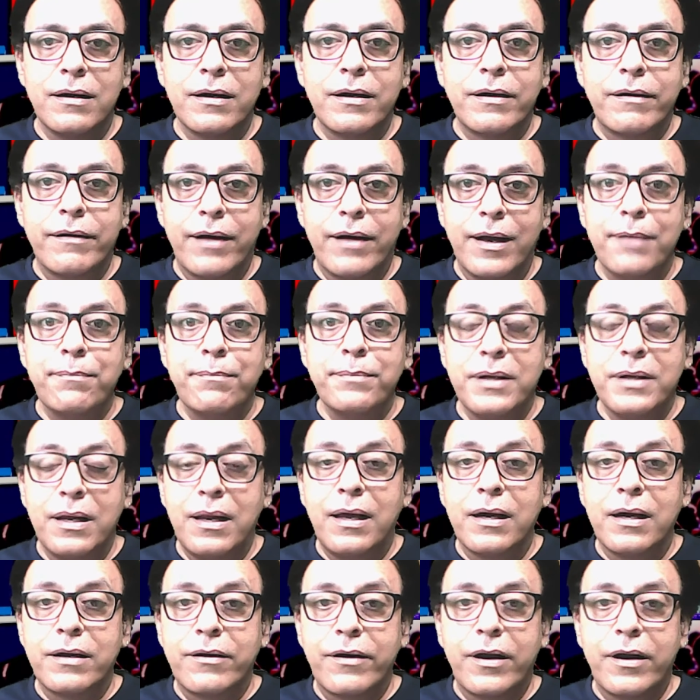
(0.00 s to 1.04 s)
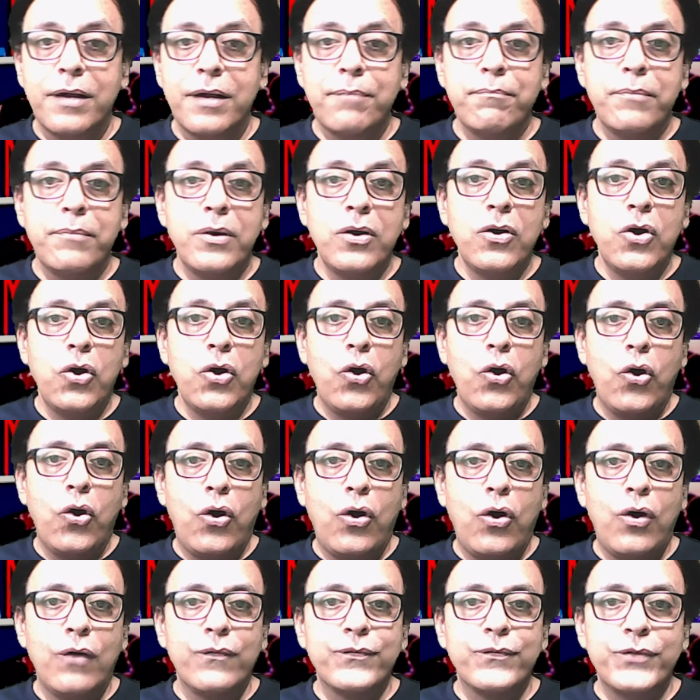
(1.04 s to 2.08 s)
creme de la creme
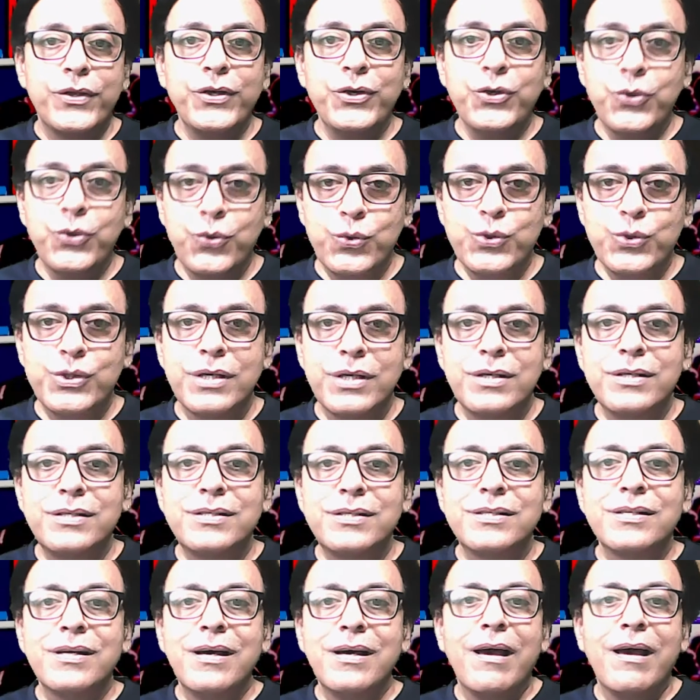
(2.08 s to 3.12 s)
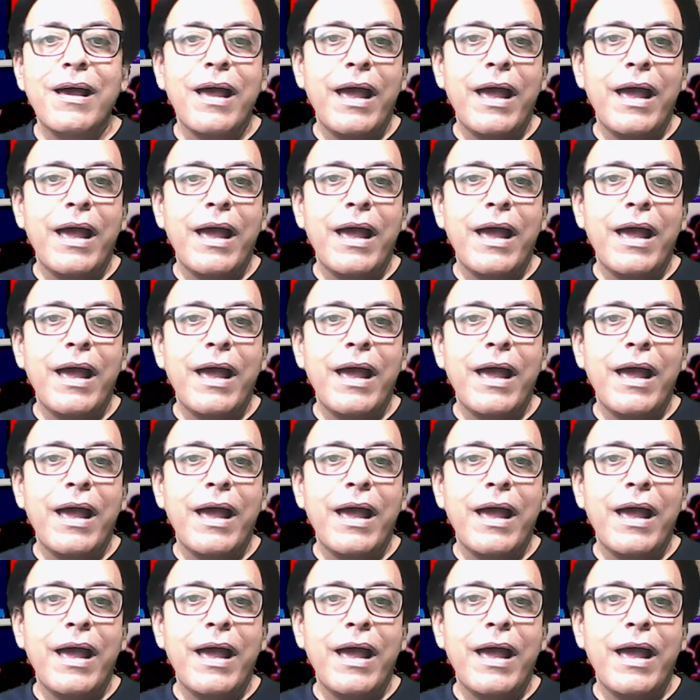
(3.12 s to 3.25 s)
of the users,